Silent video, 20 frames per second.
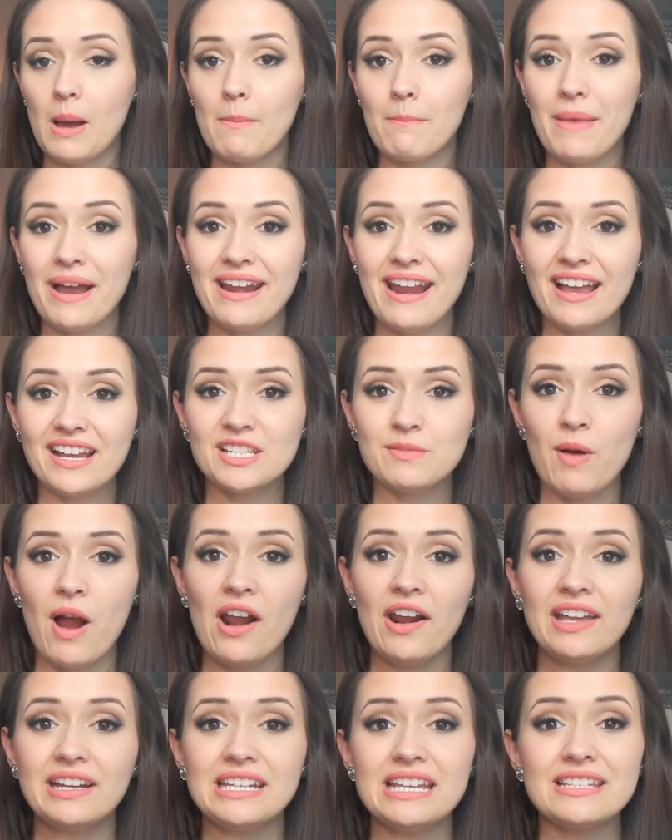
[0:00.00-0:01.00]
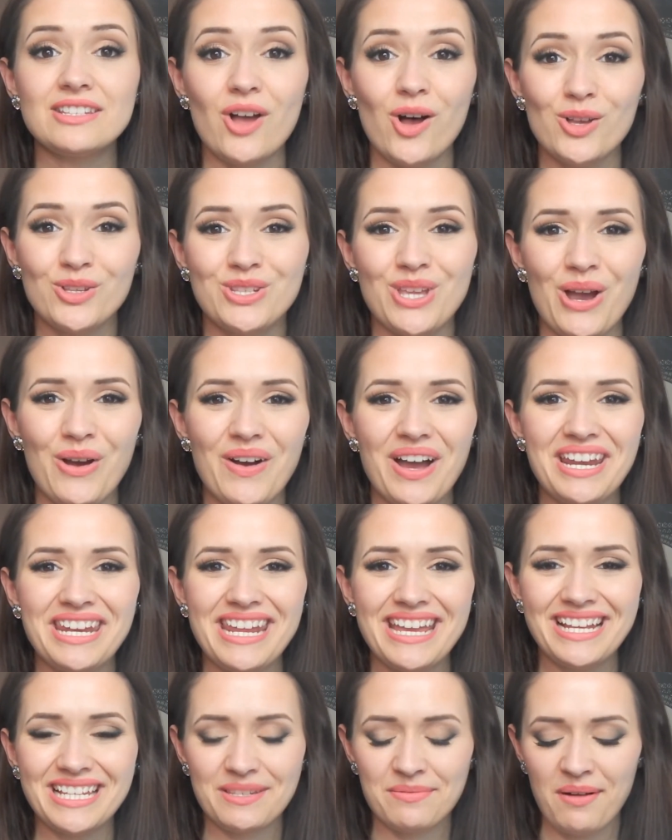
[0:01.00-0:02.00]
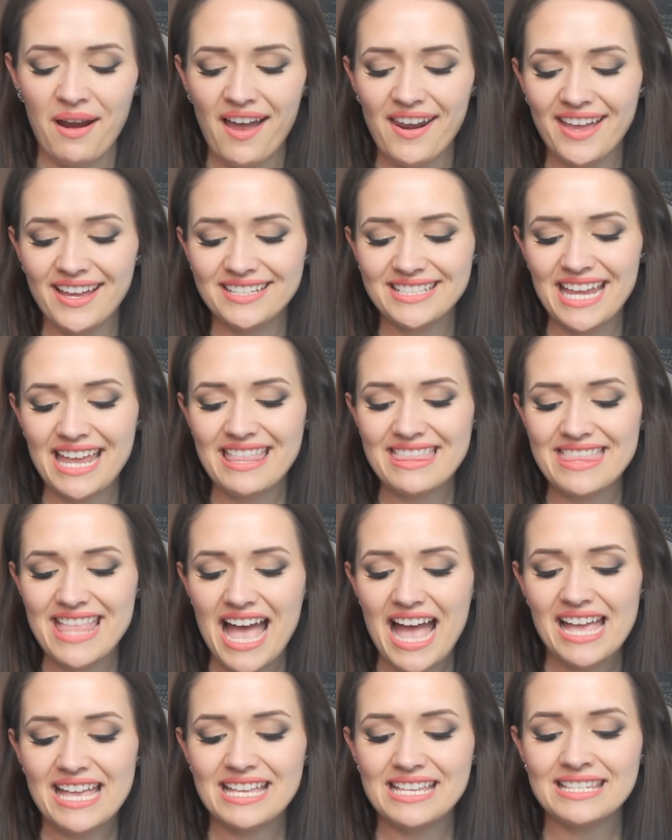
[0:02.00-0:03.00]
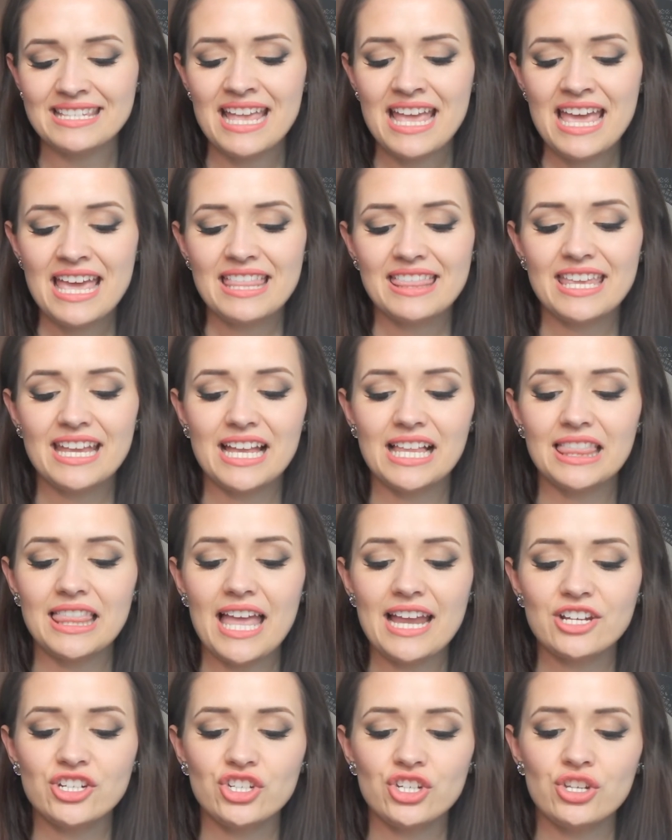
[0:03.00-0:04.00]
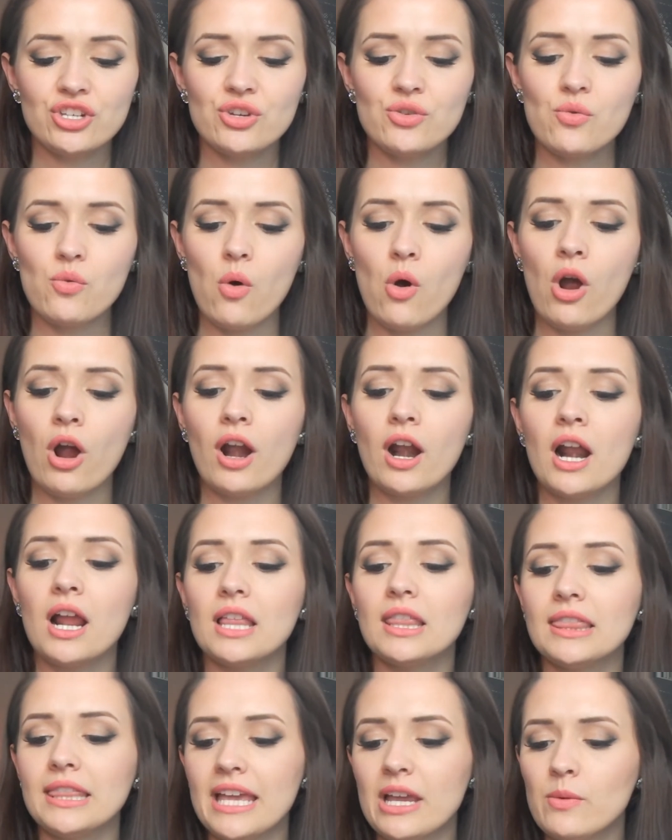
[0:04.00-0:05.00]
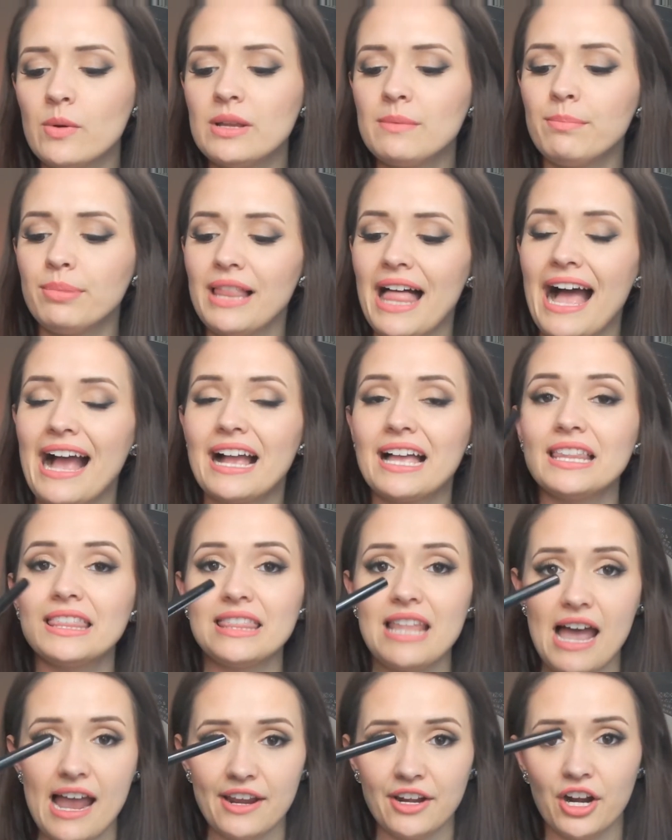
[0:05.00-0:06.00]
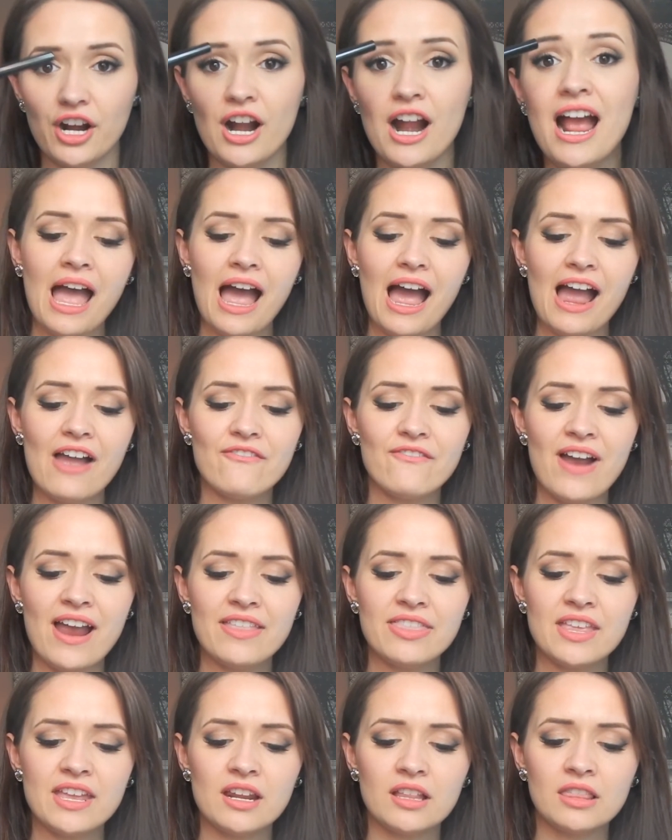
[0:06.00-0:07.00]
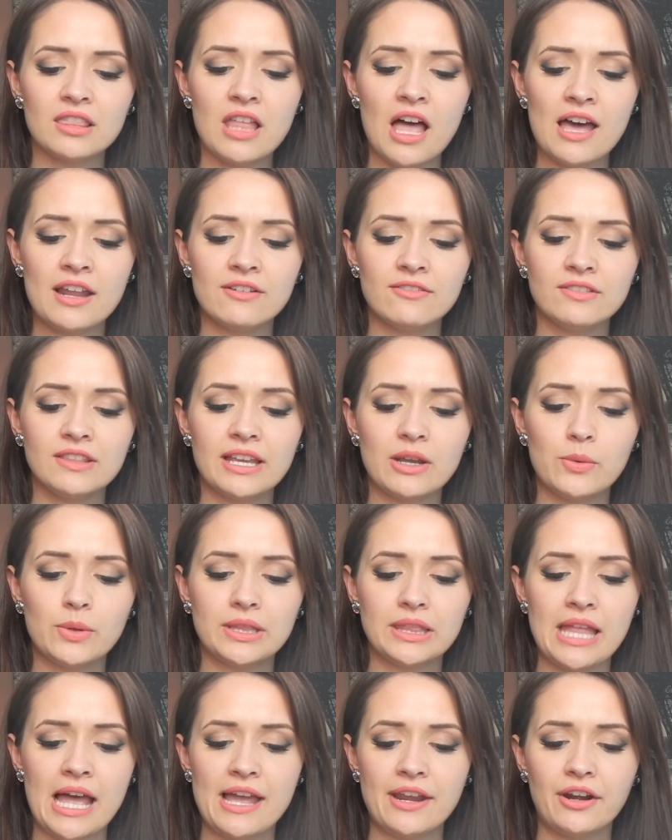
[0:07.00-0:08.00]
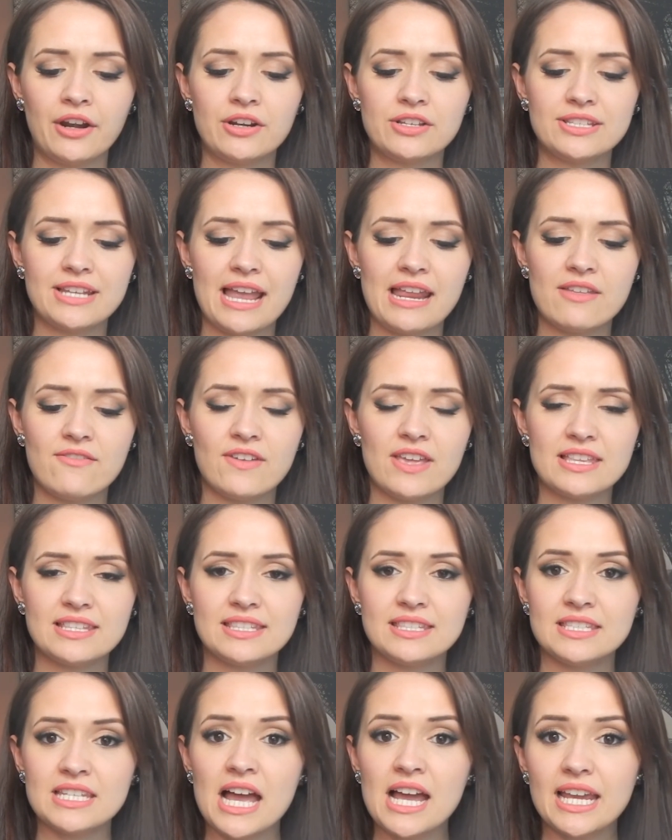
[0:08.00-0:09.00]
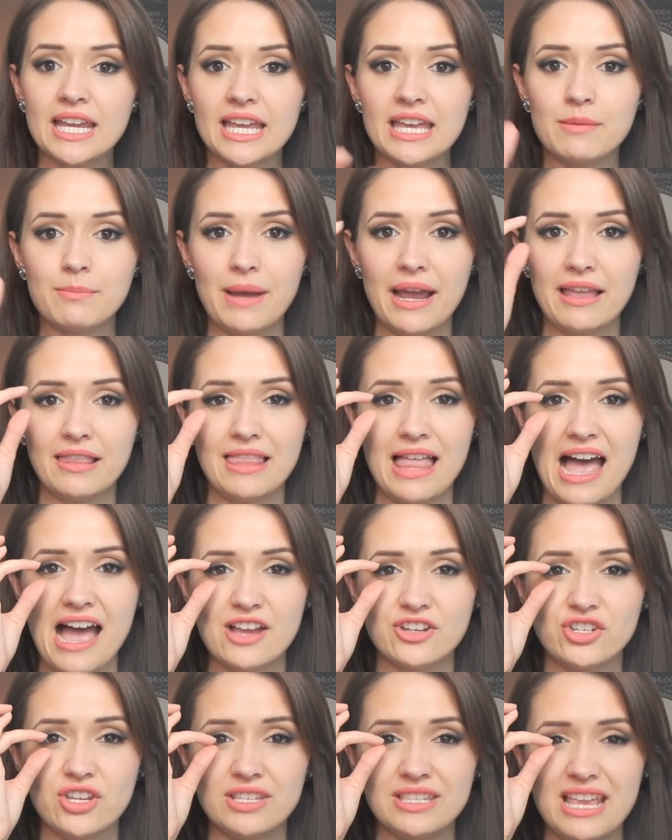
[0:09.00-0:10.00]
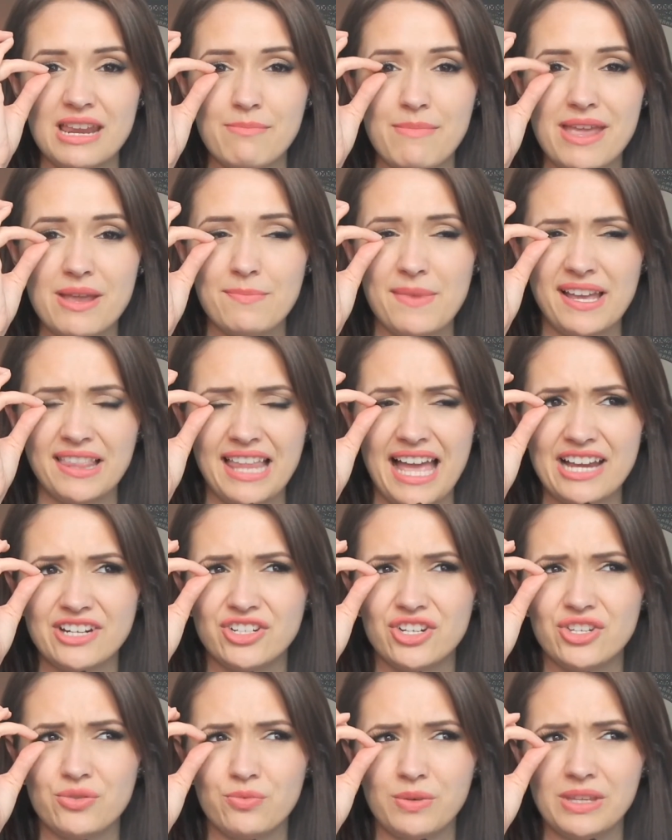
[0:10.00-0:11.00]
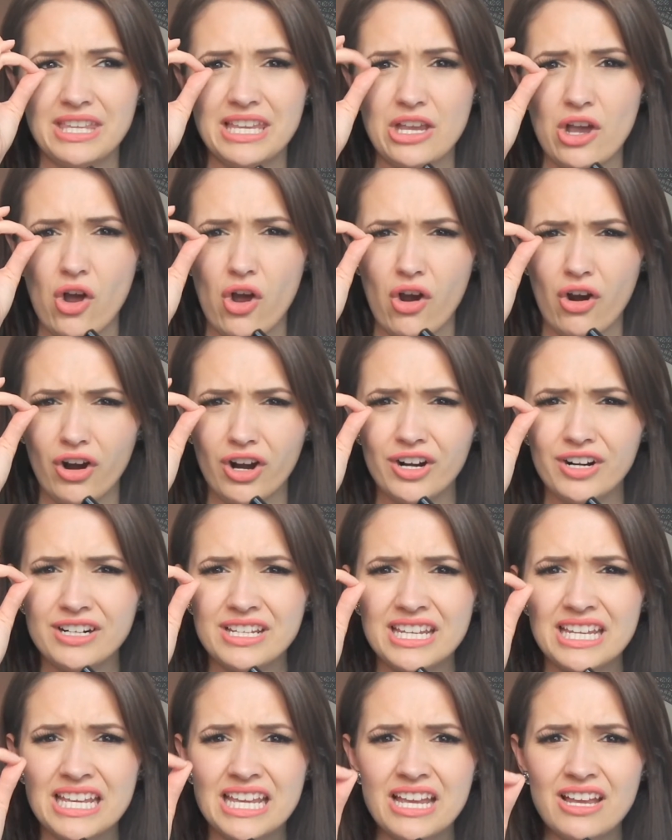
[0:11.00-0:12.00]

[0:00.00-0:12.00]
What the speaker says: My next product is also a NYX product, and that is the Collection Noir Liquid Black Liner. I find that a lot of liquid liners kind of get stuck in my lashes and make my lashes really hard.